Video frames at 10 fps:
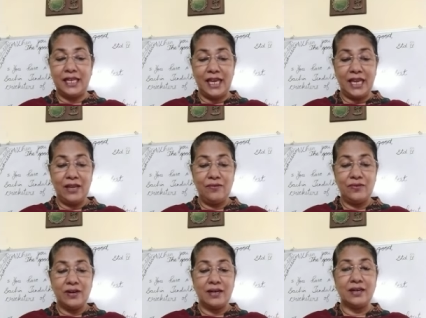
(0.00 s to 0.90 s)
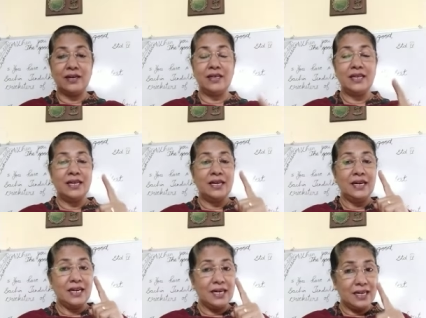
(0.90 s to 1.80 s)
gave her
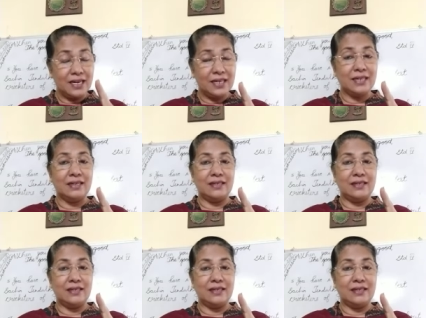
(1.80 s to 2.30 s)
a